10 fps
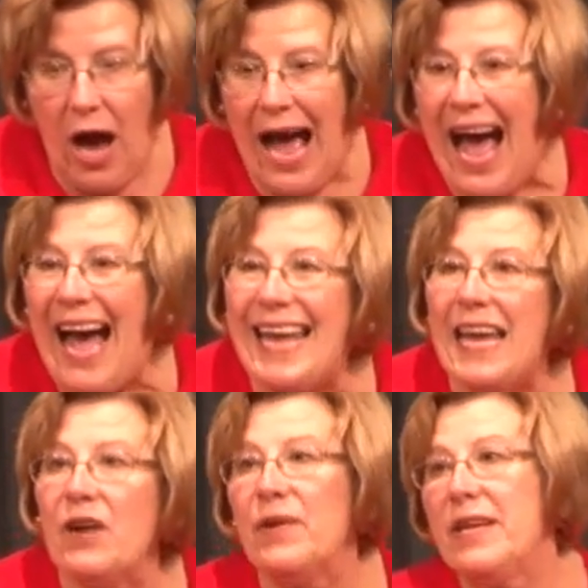High
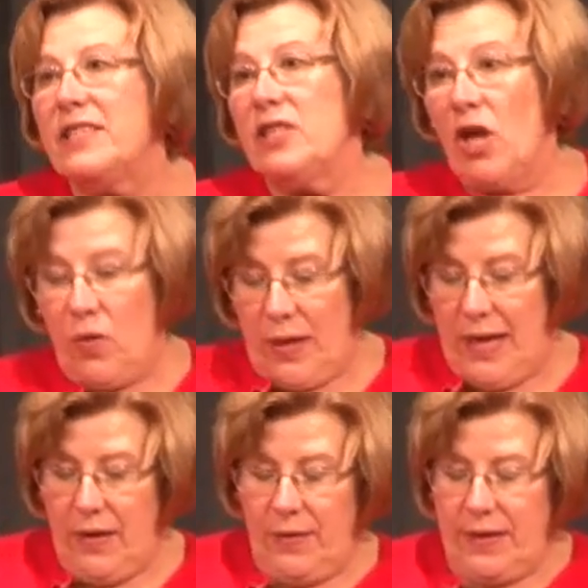areas, low
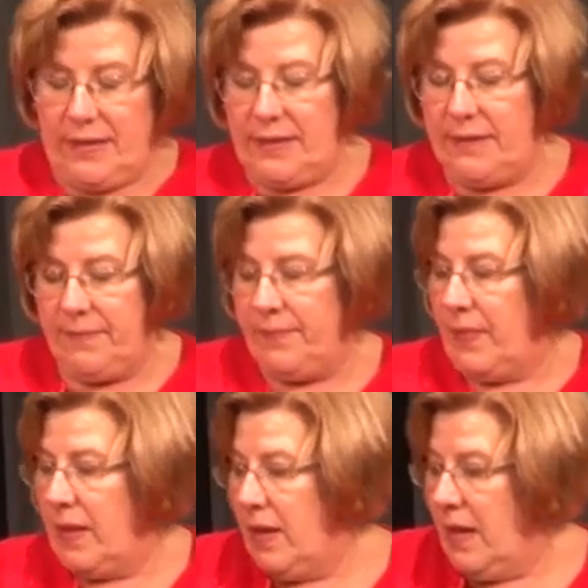areas.
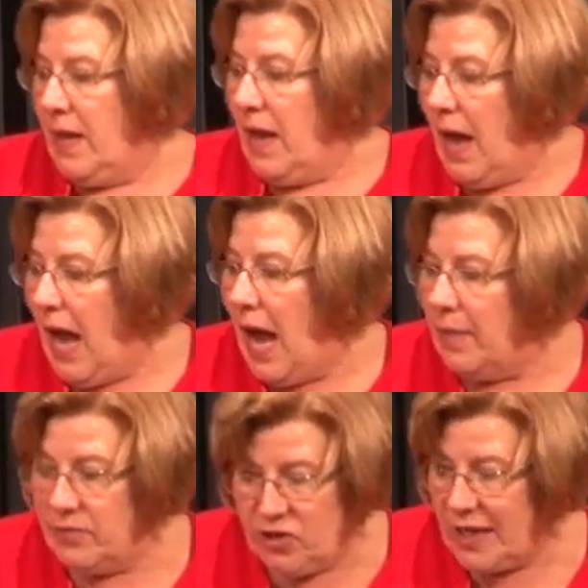
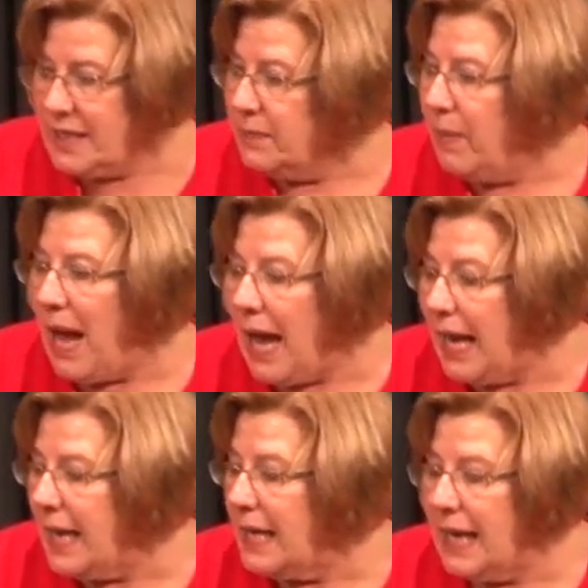Just
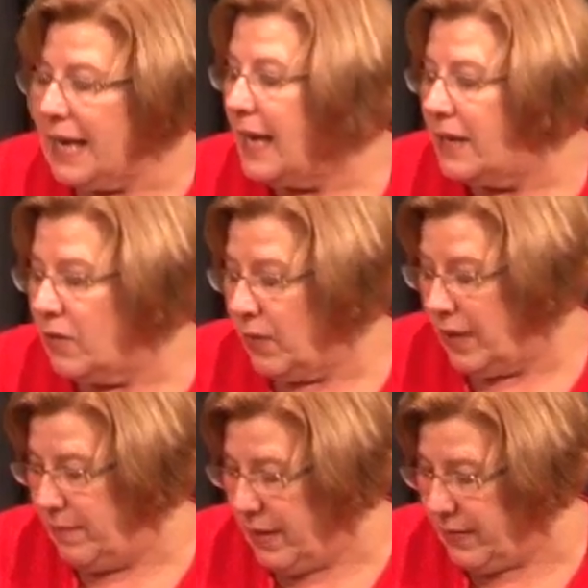pine and
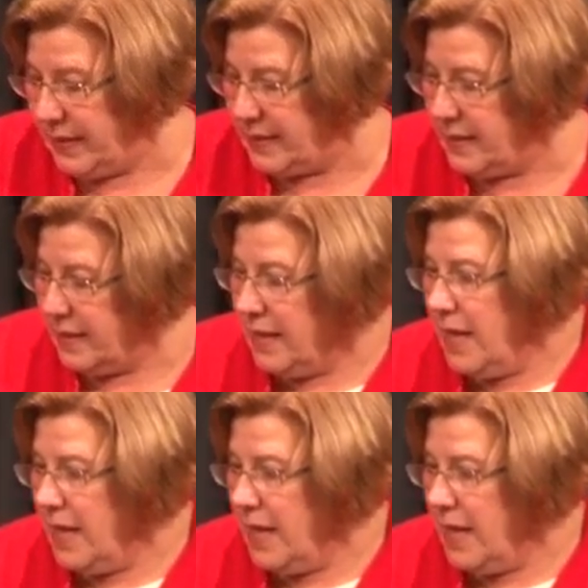cranberries.